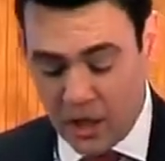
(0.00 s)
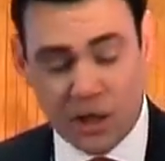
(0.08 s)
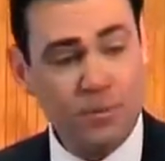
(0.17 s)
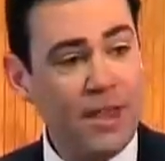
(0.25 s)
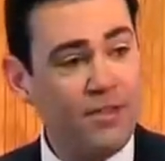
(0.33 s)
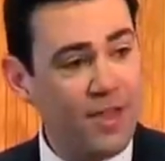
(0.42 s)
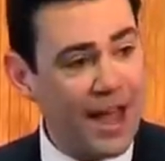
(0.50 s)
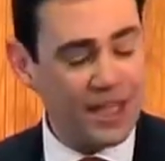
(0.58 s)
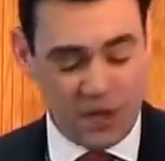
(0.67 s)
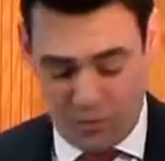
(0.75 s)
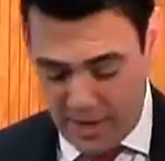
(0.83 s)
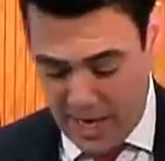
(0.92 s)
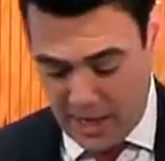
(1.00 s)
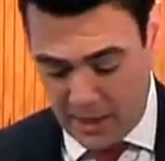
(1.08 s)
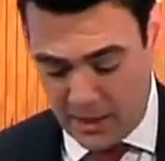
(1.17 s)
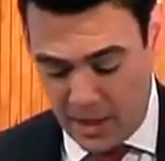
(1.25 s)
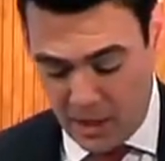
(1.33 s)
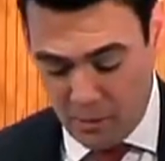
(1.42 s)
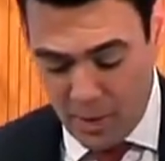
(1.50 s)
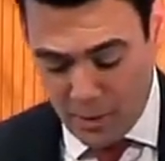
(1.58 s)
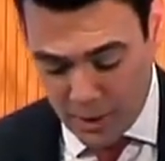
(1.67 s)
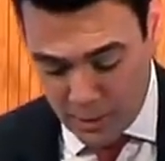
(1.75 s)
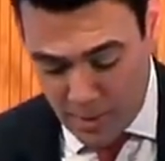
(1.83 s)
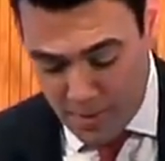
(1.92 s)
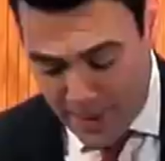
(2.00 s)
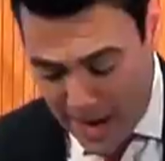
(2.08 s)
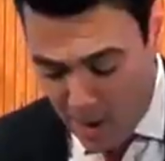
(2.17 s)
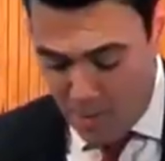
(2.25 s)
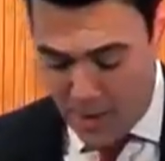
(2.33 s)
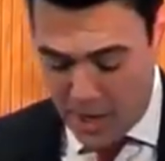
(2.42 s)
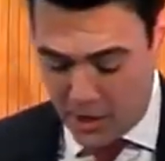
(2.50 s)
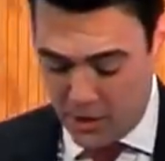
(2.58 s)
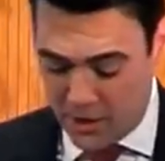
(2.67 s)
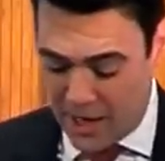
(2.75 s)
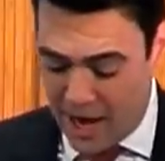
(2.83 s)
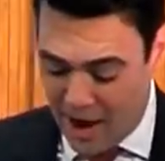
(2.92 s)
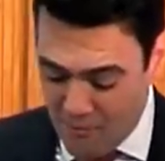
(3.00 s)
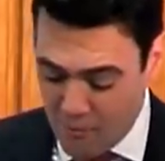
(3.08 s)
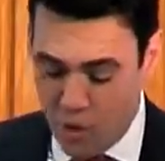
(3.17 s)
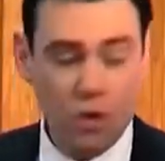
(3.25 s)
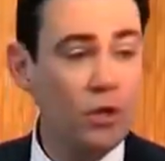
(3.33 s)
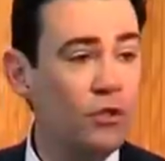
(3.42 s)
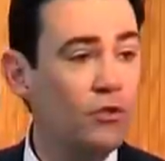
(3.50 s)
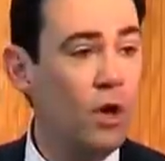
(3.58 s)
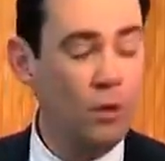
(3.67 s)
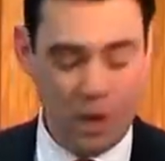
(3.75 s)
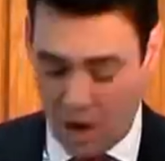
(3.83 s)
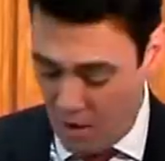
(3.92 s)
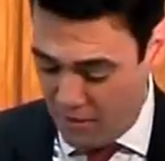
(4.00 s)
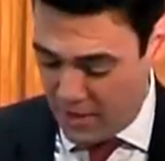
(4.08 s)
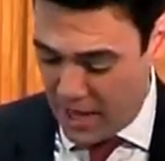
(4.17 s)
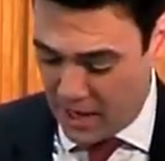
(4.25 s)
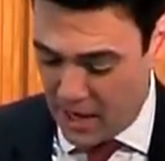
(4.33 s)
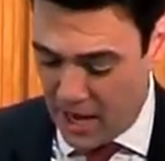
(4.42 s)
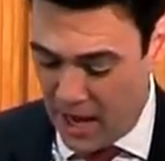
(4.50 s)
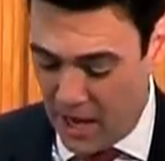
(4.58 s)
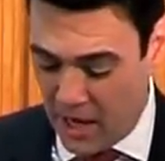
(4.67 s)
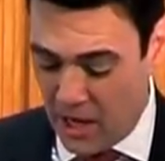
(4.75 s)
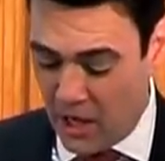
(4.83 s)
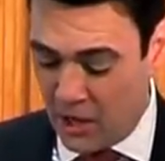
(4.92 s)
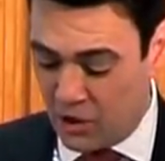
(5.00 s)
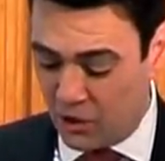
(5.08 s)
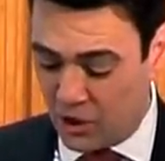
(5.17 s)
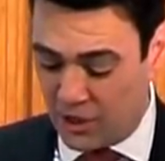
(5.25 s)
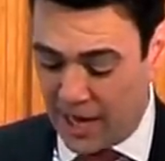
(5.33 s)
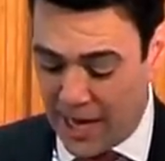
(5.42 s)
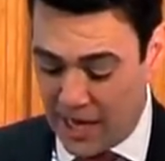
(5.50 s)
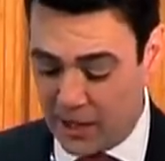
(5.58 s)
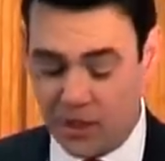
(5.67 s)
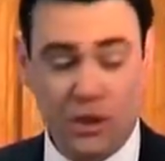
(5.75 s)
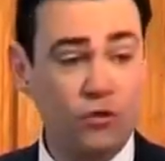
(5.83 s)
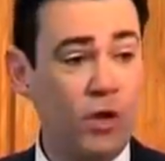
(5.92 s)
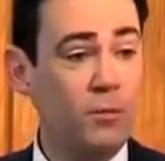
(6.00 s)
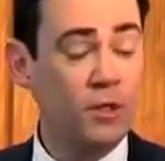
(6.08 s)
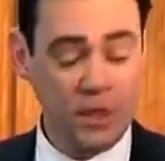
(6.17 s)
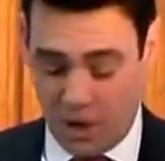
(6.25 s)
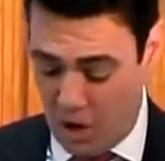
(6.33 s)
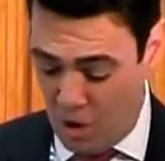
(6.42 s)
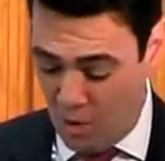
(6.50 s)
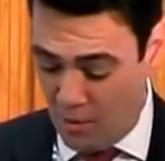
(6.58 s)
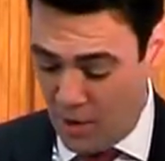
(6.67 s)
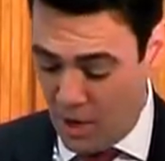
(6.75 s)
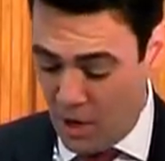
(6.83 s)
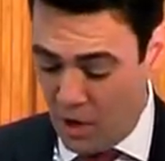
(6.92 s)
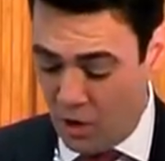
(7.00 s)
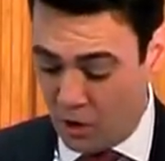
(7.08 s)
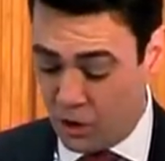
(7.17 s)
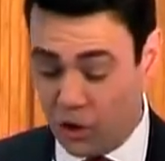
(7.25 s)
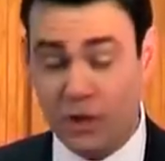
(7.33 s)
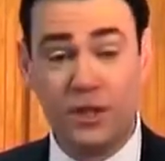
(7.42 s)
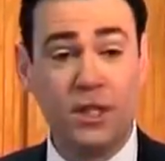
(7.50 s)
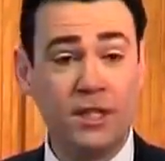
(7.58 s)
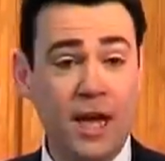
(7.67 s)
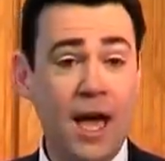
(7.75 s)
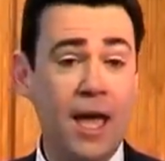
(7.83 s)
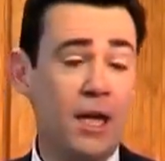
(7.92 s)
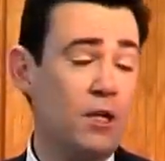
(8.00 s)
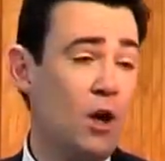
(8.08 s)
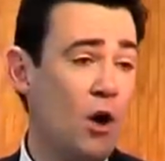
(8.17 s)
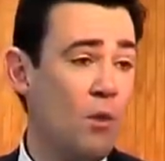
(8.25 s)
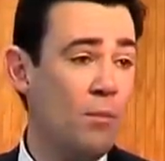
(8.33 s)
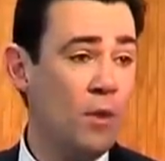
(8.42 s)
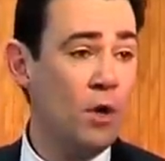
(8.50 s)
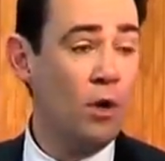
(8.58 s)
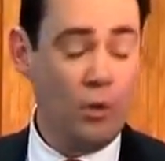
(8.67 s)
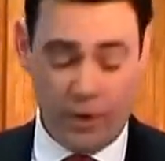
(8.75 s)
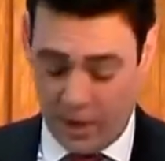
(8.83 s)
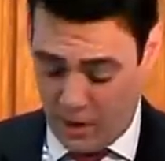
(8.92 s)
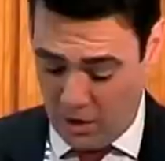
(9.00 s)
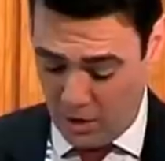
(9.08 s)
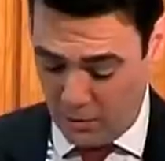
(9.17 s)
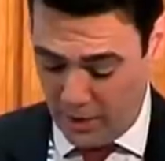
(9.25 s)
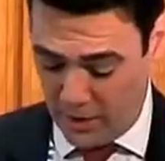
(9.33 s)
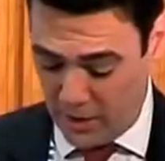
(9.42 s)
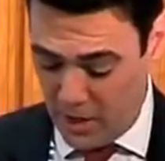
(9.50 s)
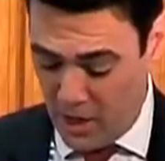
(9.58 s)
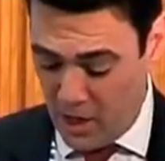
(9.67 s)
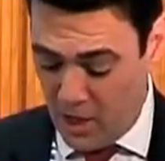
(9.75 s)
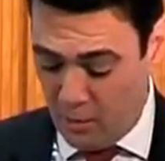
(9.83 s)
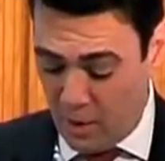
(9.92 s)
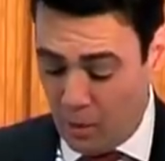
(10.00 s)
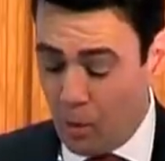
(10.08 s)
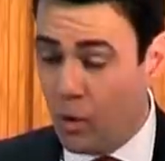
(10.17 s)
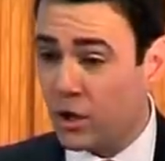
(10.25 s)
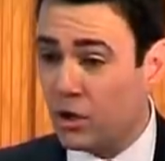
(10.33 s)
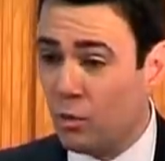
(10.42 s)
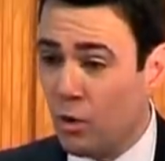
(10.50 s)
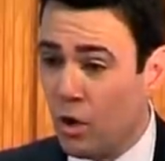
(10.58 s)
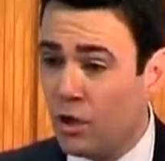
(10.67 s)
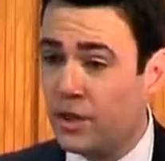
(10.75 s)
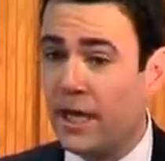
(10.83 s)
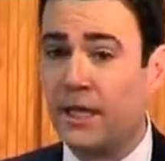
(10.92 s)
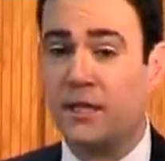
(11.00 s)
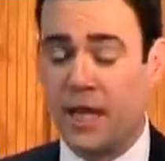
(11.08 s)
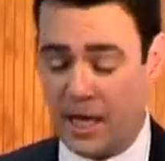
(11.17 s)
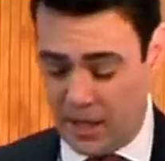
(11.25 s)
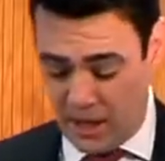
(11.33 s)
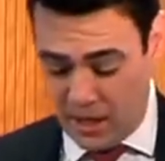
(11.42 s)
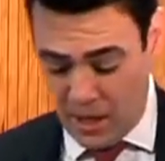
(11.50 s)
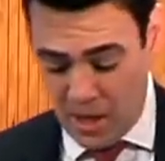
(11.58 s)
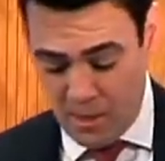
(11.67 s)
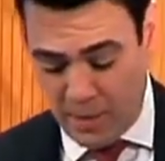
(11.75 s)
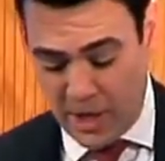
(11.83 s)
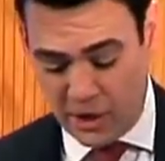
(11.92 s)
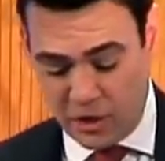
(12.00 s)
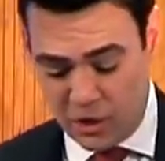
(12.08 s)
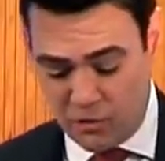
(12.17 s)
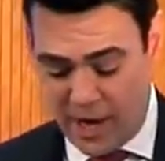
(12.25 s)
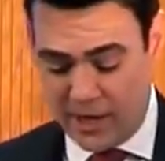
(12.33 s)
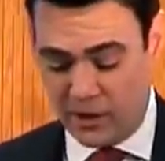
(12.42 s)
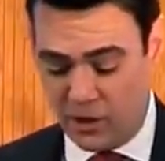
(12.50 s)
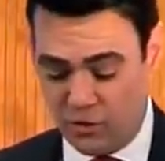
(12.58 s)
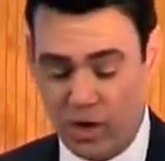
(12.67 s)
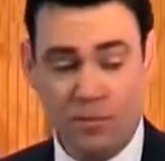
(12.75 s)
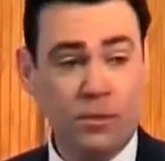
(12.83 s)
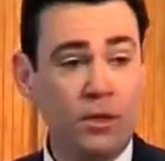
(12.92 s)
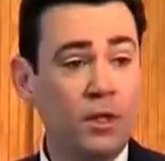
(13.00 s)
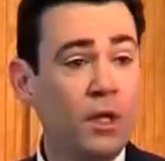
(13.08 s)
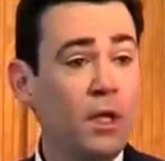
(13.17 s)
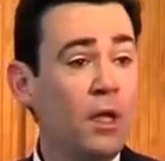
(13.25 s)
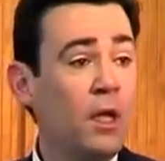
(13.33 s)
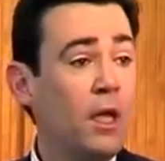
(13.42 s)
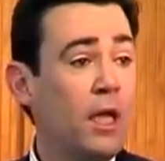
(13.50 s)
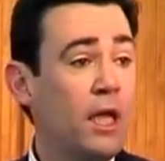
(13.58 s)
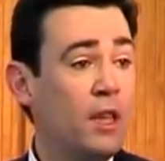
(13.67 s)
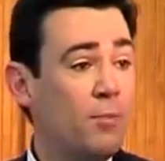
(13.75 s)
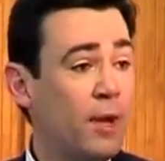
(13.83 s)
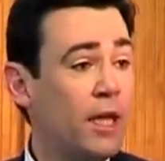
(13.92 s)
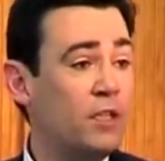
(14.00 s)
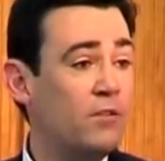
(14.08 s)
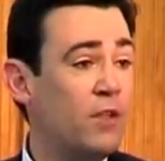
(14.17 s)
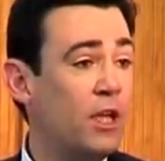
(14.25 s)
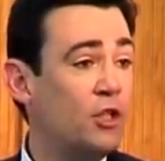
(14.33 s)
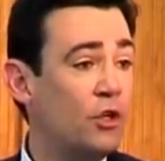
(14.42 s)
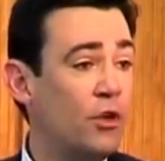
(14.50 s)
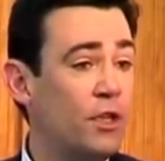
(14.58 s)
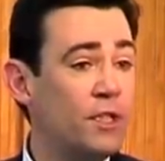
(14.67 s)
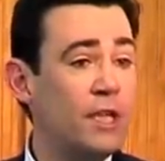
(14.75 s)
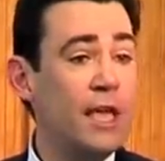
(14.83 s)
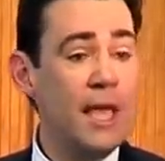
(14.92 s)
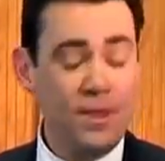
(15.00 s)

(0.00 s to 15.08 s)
To make that a reality, we want to empower patients to have more control over their care, such as dialysis treatment in the home, or choice to die at home or in a hospice. We will work towards extending patients' rights to treatment in the place of their choice